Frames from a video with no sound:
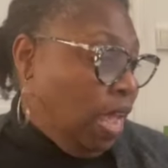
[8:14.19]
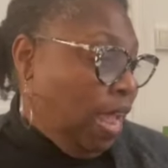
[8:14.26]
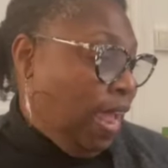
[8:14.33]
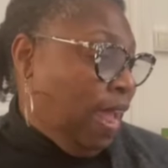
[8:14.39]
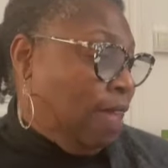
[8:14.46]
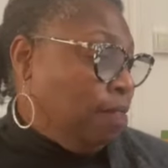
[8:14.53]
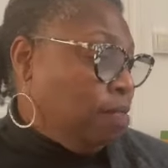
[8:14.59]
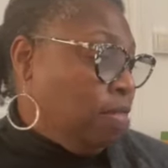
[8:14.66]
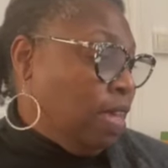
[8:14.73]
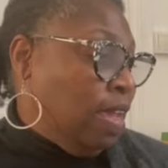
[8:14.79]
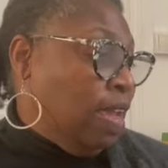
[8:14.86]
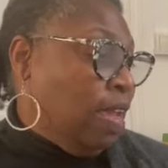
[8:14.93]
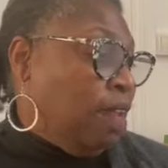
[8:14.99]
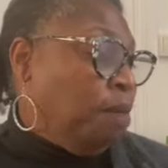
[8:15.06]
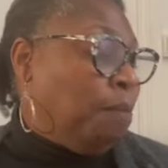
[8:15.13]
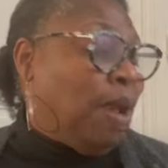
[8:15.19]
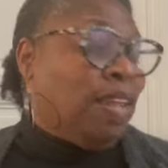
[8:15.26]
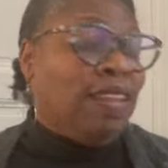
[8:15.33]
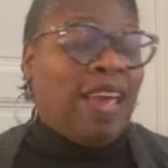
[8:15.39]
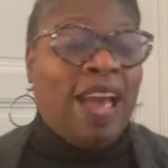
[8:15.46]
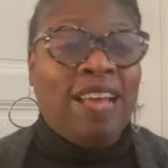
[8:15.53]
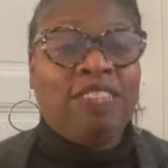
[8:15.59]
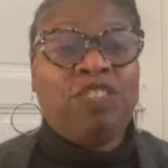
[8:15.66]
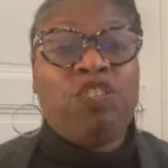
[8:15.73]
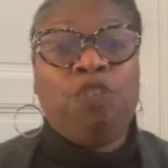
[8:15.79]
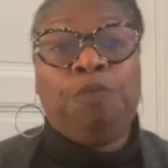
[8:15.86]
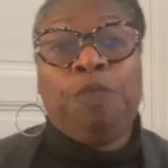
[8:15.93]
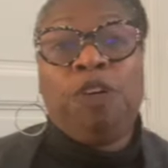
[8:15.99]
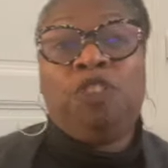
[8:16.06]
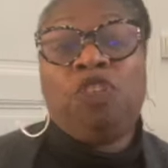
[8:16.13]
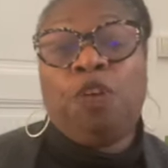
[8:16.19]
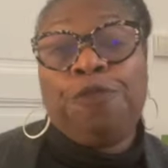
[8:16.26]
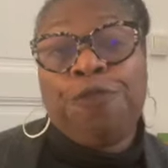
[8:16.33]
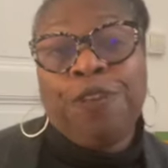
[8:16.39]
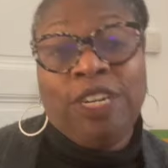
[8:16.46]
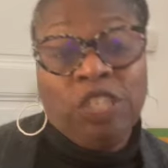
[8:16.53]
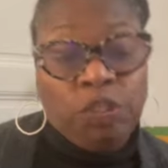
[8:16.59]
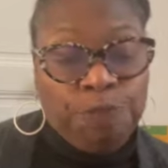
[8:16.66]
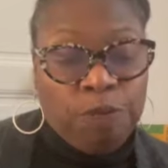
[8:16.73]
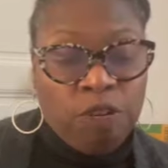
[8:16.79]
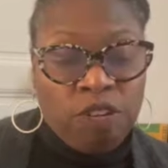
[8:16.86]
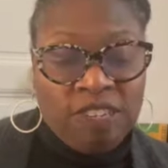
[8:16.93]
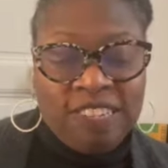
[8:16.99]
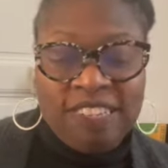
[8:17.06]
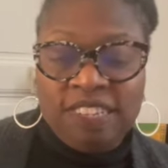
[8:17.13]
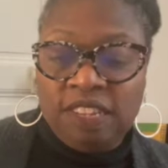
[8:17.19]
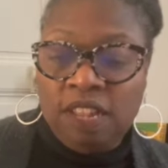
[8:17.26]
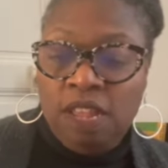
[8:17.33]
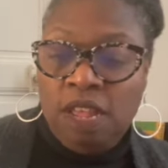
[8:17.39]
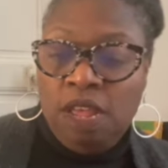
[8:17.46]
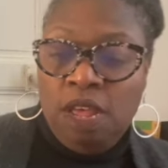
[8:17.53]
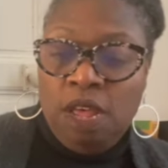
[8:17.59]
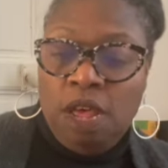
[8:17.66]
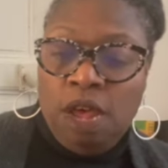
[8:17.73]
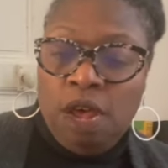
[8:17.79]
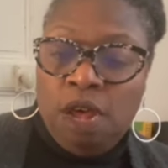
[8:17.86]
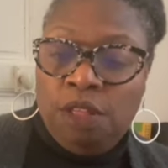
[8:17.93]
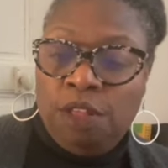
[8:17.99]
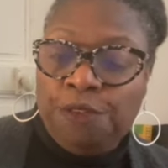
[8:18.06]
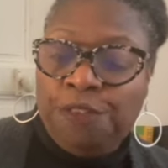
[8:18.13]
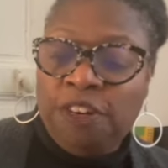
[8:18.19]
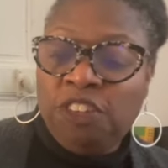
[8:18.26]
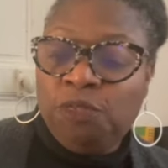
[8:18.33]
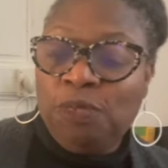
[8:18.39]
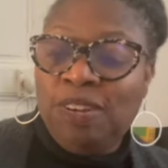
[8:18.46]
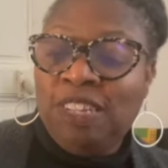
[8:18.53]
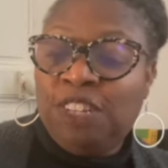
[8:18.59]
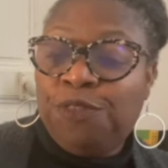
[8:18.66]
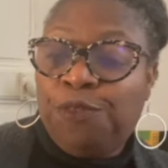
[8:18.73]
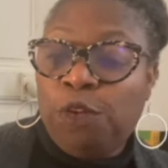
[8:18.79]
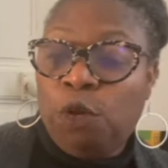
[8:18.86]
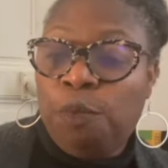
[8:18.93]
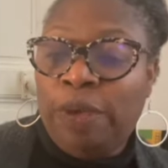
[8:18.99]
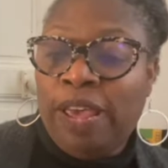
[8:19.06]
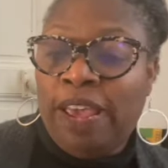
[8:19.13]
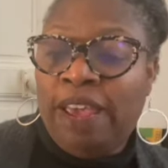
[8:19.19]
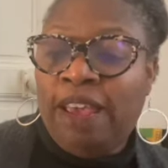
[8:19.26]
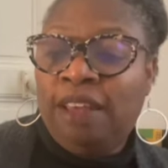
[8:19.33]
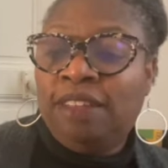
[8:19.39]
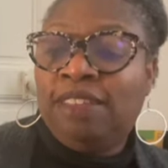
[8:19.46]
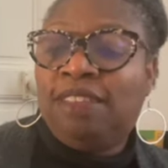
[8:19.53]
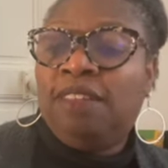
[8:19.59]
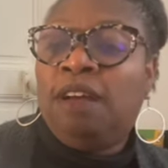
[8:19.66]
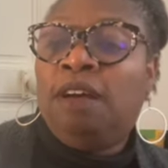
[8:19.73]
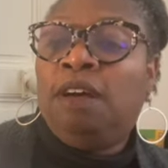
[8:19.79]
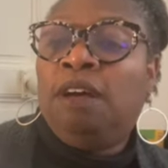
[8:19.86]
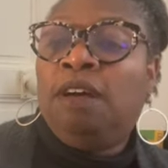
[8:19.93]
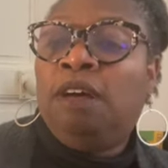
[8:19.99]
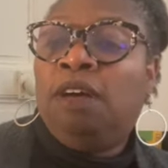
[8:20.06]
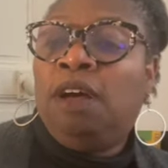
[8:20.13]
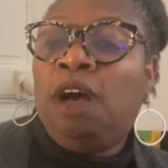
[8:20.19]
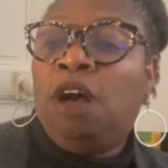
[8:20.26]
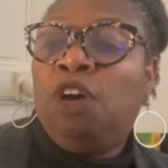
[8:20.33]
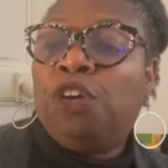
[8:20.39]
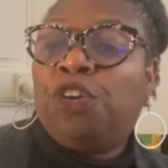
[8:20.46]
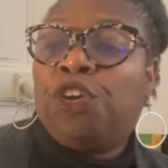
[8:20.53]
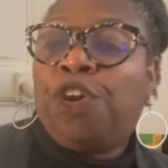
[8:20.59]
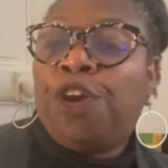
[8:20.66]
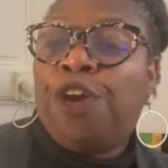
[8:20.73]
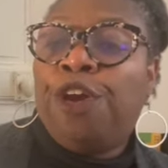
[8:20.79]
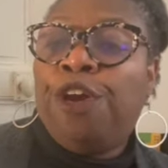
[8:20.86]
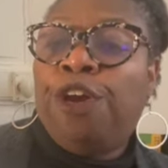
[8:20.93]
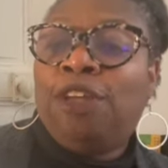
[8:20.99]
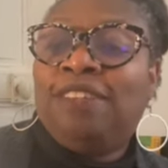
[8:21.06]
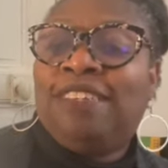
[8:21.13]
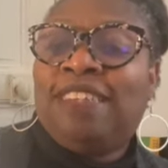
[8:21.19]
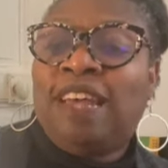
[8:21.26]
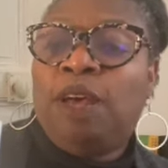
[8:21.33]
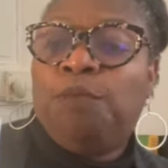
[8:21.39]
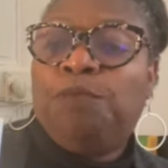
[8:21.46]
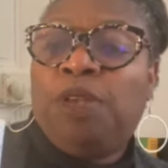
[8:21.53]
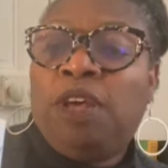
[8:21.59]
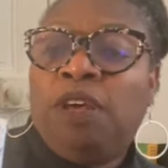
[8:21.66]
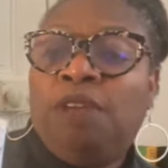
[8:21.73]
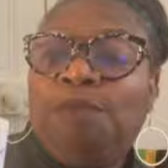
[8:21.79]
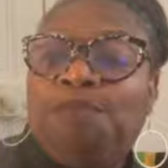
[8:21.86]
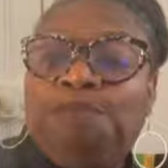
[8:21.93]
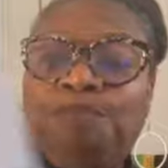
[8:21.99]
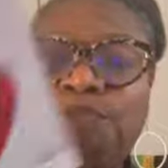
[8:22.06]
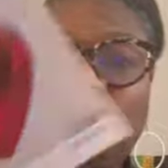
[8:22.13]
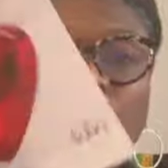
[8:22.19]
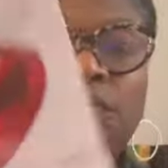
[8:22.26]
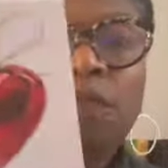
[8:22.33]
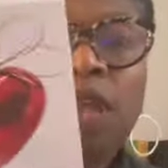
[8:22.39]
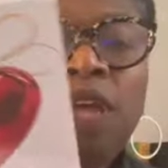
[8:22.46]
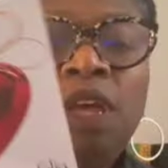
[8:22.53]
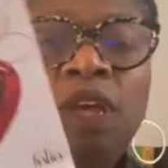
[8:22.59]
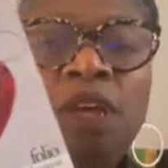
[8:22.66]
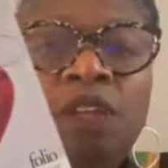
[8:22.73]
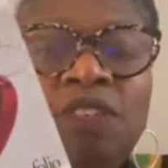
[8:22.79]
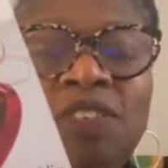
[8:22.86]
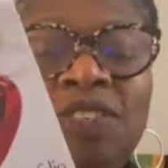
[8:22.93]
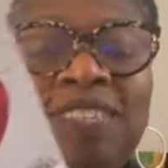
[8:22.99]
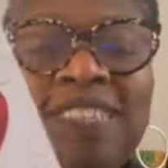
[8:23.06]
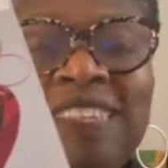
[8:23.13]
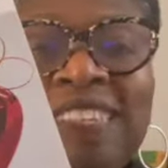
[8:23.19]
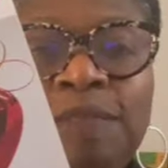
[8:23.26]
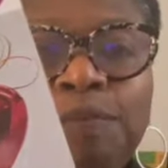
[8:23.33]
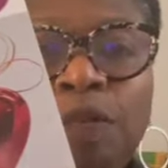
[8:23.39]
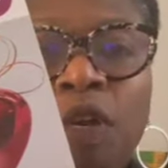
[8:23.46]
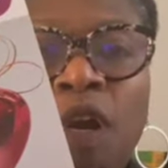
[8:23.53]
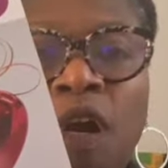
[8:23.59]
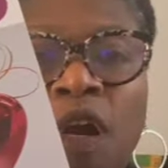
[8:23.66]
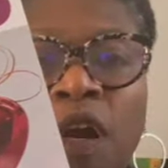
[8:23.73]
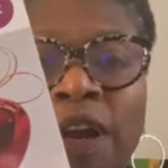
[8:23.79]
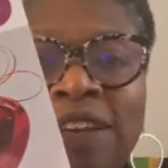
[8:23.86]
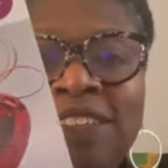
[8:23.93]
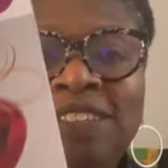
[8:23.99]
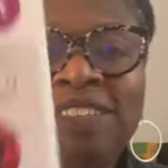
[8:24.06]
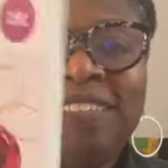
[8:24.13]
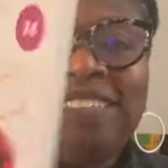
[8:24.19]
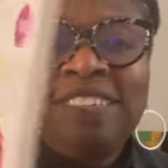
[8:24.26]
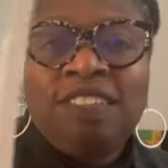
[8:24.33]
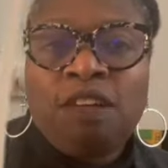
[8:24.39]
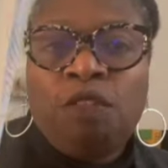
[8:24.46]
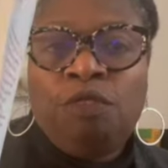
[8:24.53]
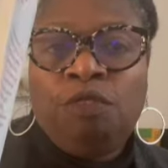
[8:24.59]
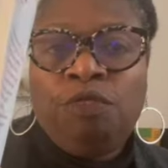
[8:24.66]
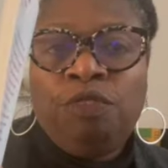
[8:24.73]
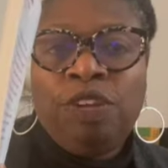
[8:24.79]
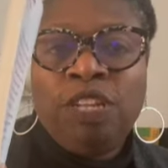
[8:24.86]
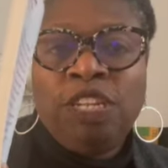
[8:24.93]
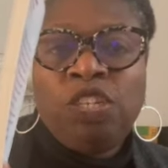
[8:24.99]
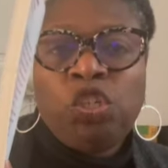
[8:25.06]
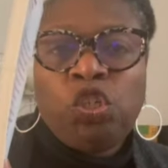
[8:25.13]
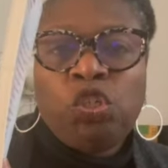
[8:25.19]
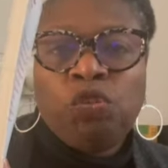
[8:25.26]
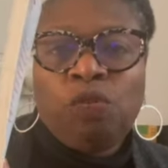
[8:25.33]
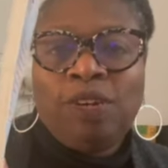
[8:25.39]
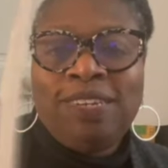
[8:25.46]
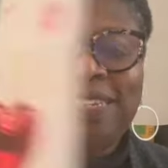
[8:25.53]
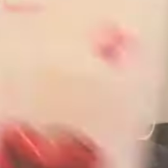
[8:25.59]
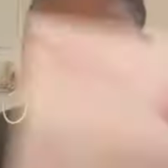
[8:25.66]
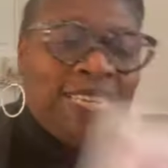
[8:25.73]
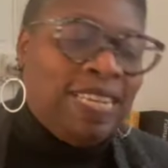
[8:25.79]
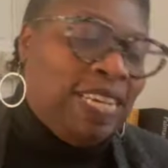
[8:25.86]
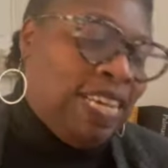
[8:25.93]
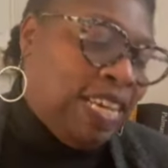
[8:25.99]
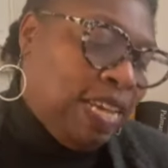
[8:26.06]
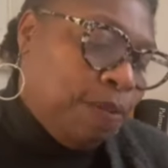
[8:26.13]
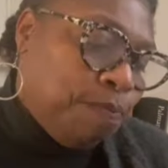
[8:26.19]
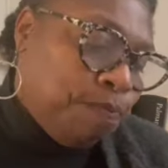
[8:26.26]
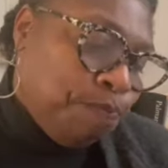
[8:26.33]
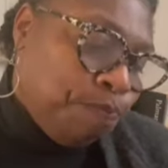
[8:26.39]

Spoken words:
And then my last two books are French books. The first one is Flaubert's Un Cœur Simple. So it's a simple heart. So this is a really short ditty.